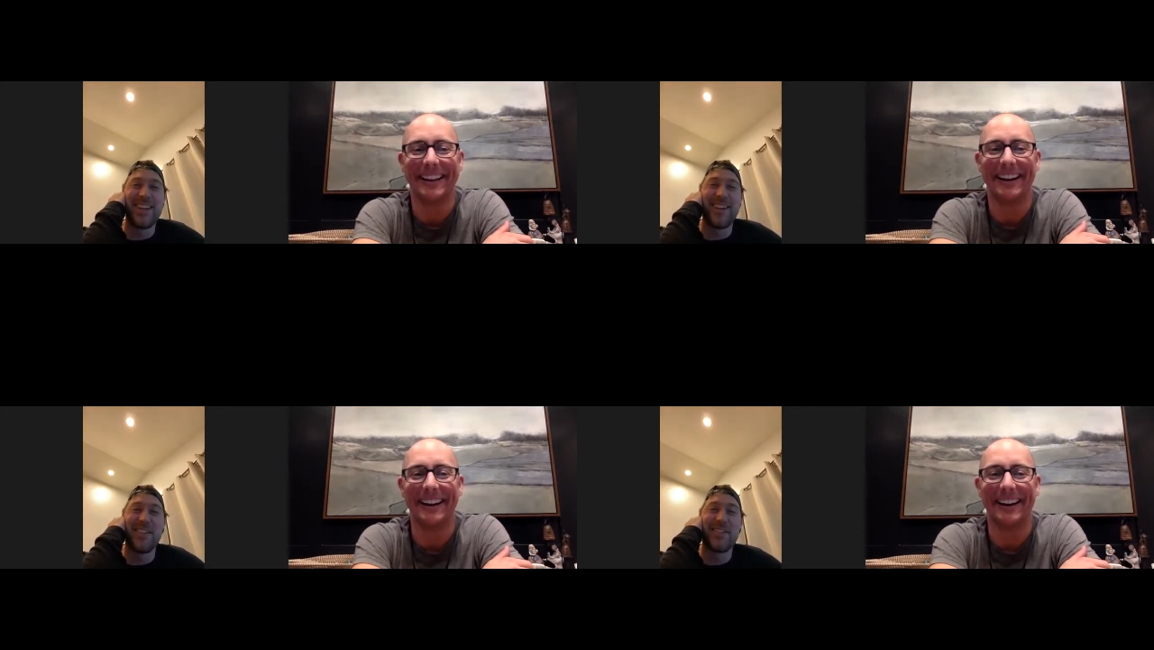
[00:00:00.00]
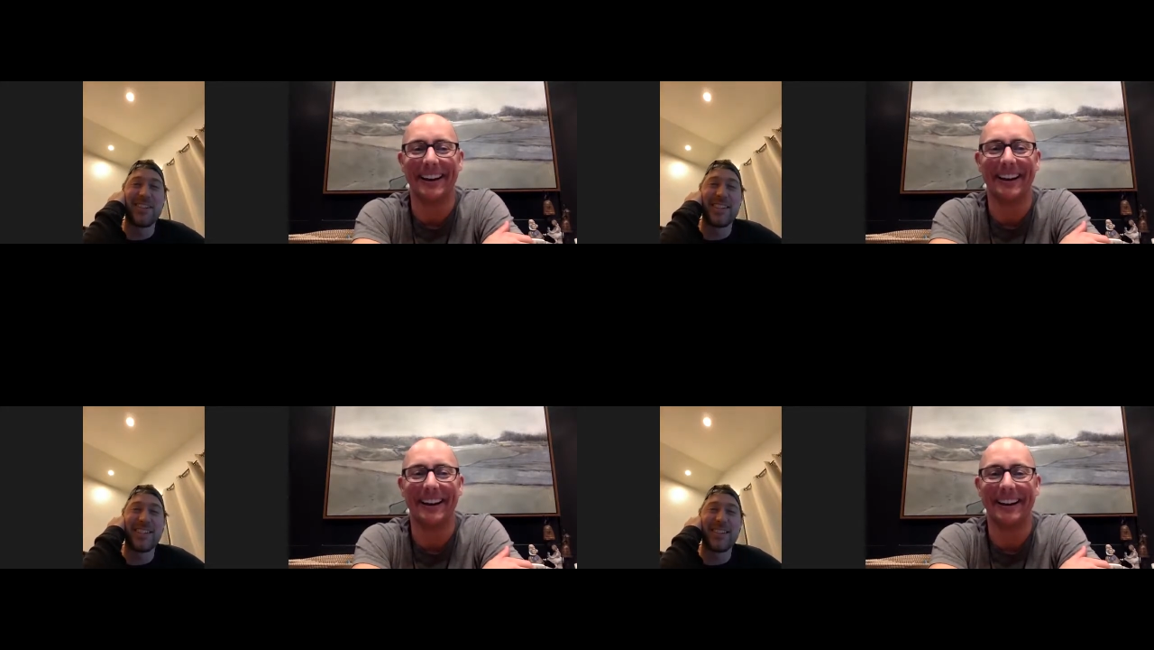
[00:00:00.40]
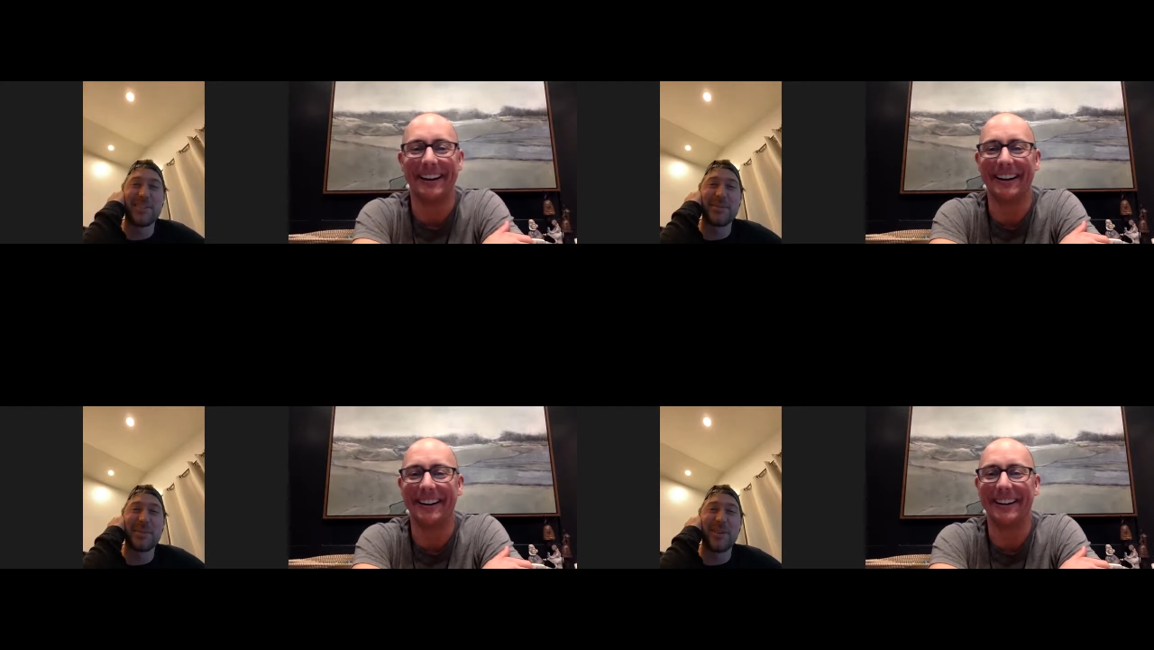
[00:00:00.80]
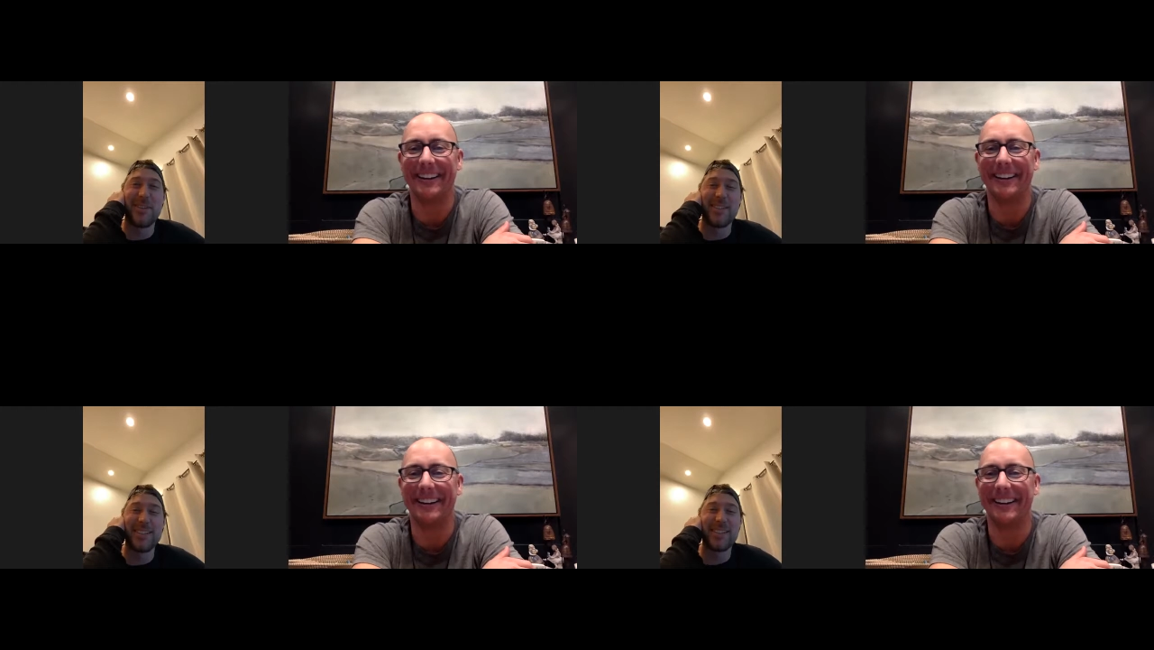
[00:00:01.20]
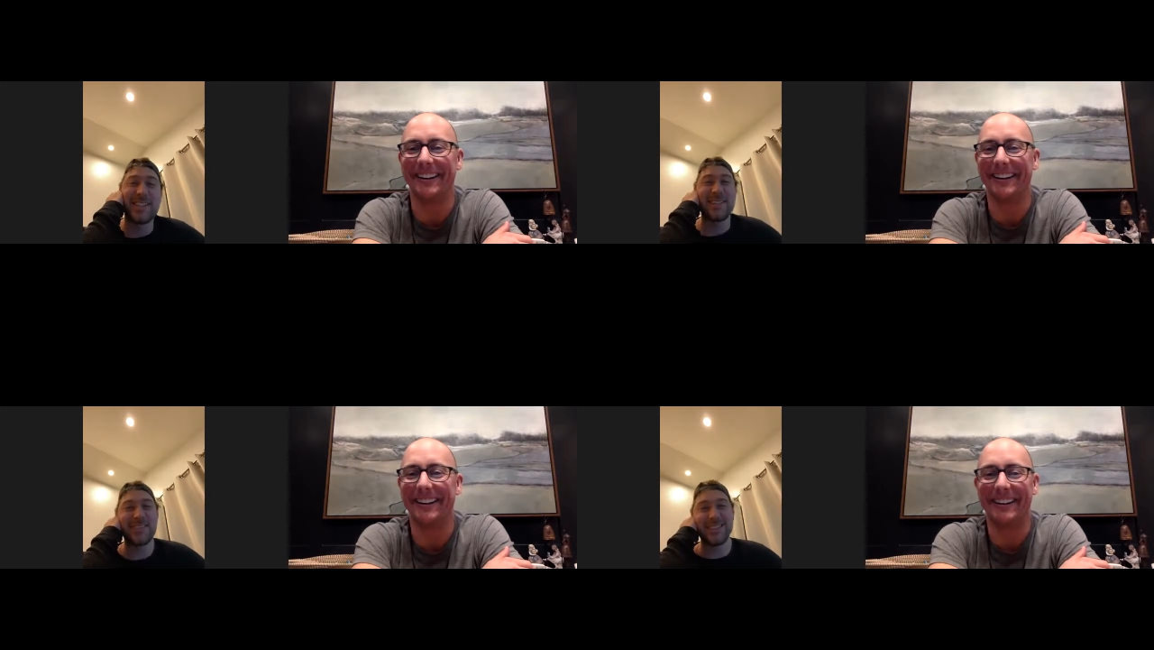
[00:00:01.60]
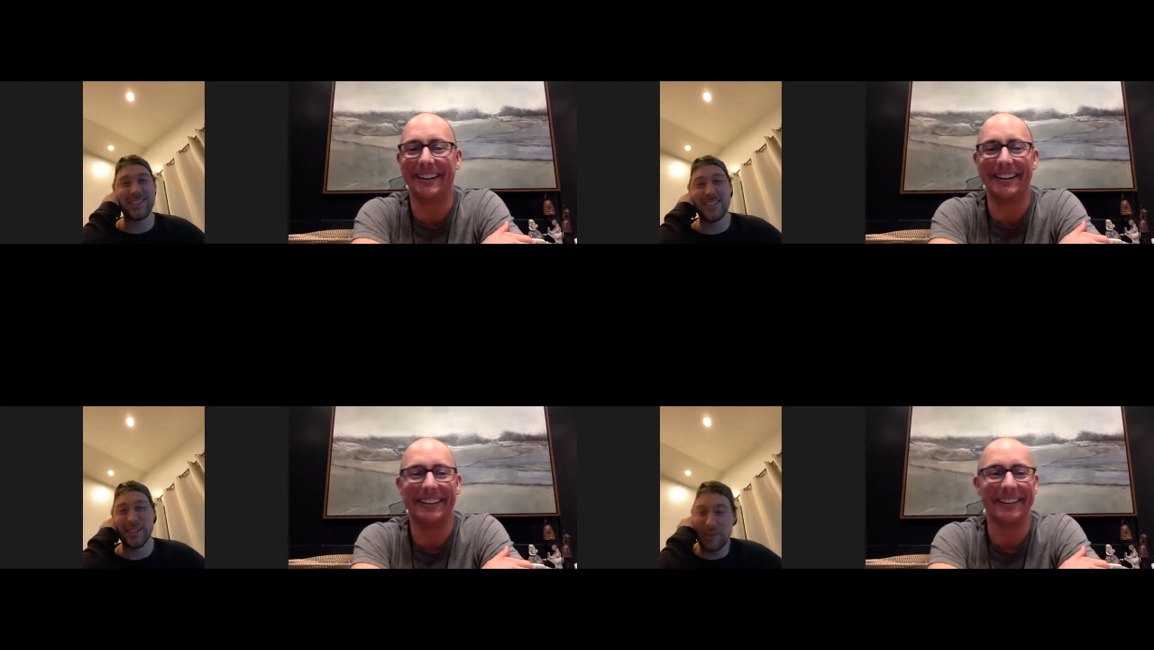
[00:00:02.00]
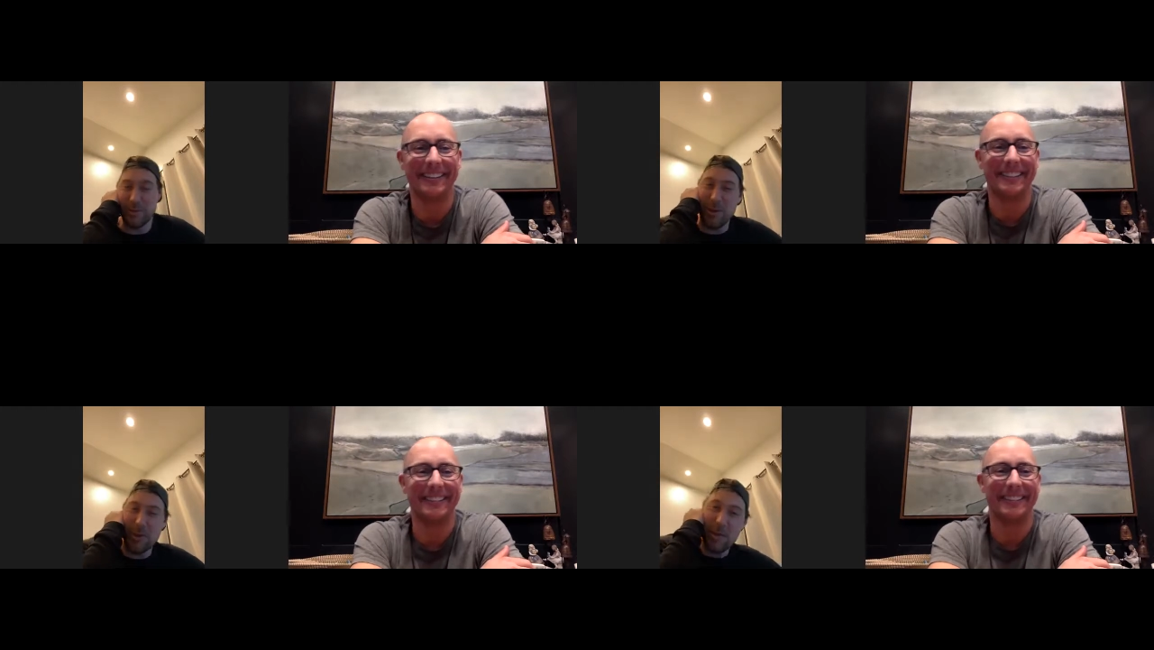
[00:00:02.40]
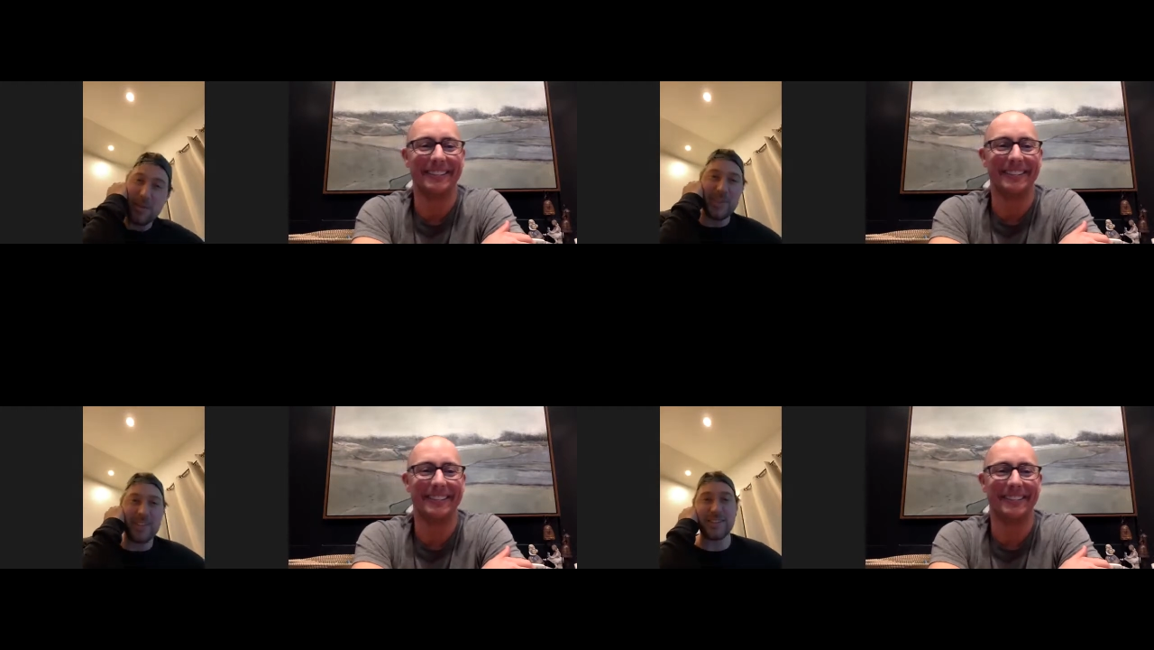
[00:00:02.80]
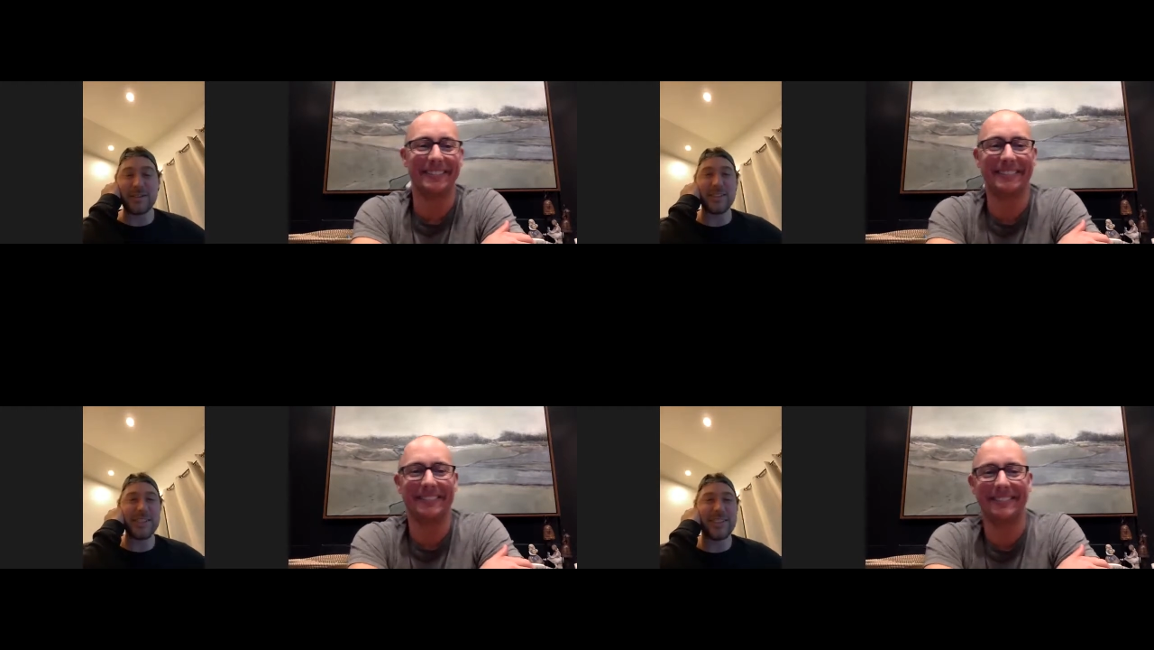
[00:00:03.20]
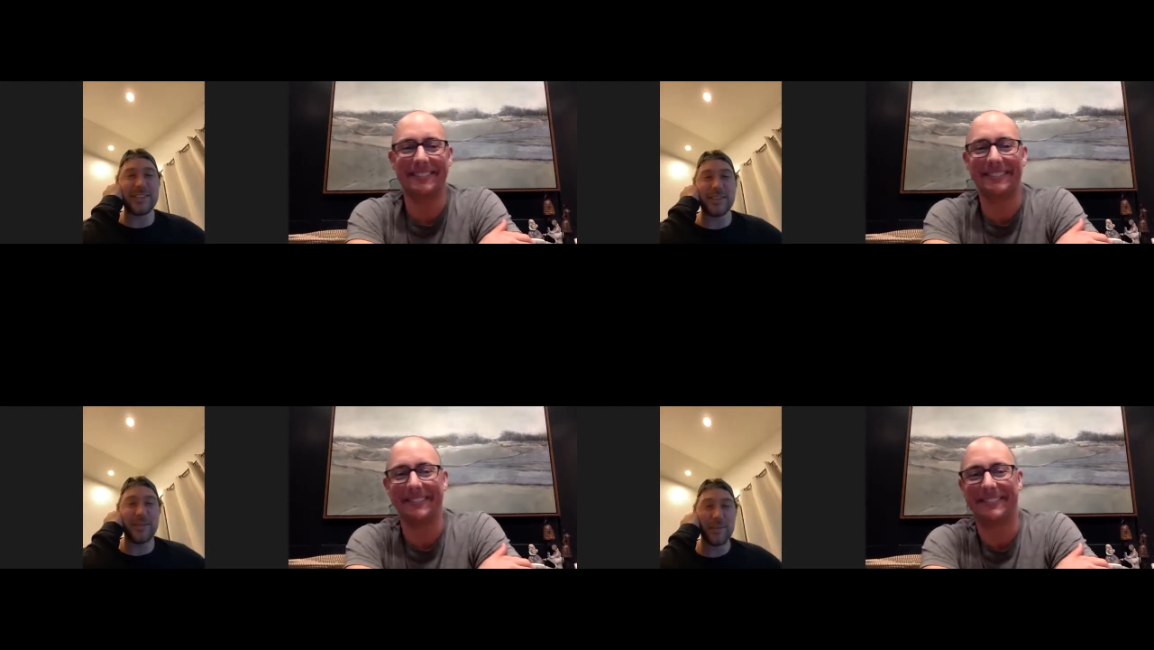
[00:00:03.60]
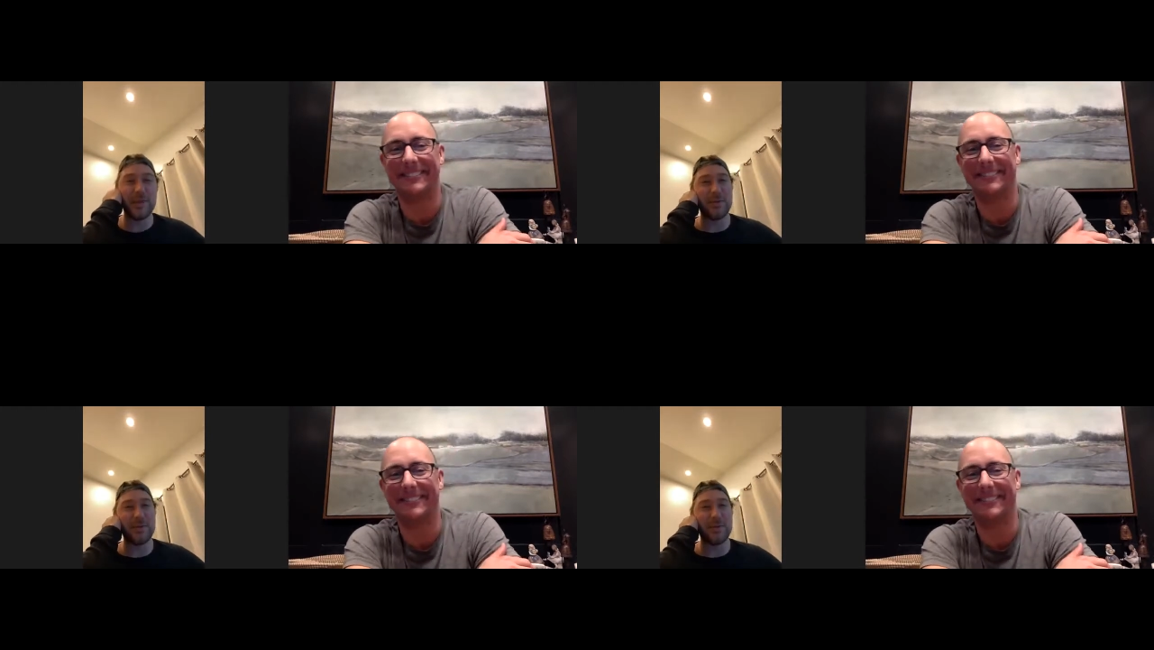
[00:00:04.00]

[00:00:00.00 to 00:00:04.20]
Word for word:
Speaker 1: hopefully it goes pretty well. Once the once it starts to warm up, it's a little bit easier for me to